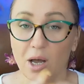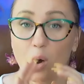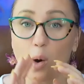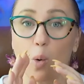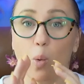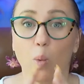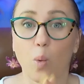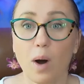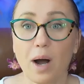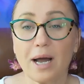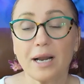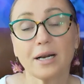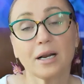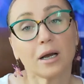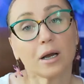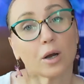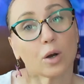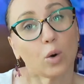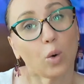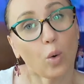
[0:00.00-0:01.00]
one
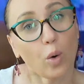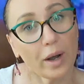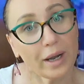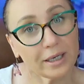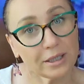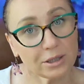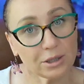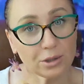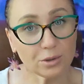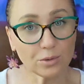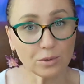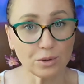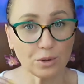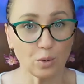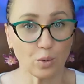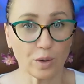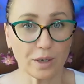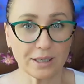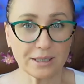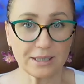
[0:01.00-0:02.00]
going to
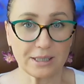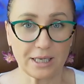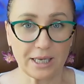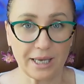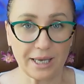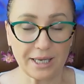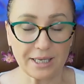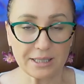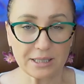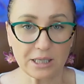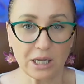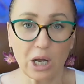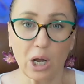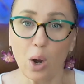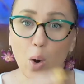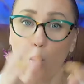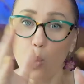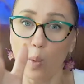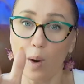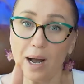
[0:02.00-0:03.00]
Northeast,
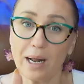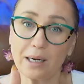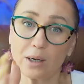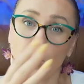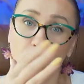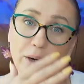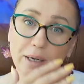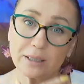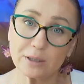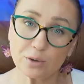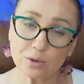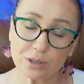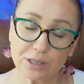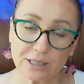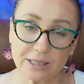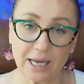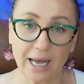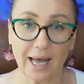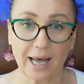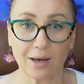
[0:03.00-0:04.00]
one going to
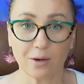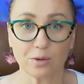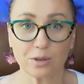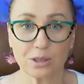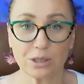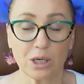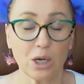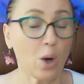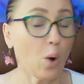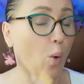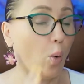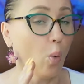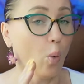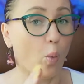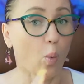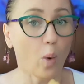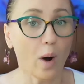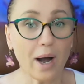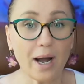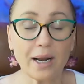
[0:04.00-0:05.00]
South,
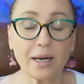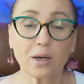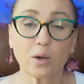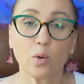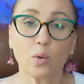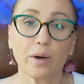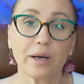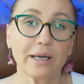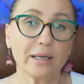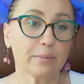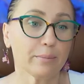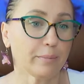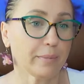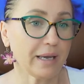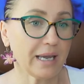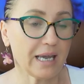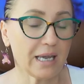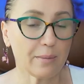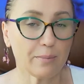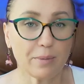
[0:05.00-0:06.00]
one going
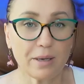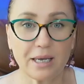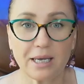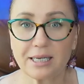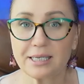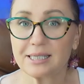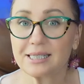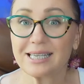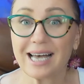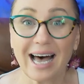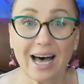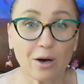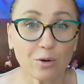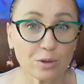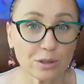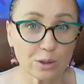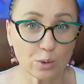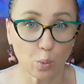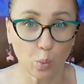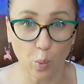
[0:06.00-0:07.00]
maybe
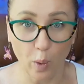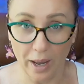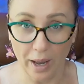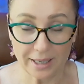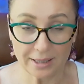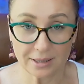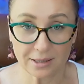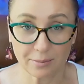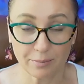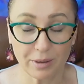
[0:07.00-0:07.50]
Southwest.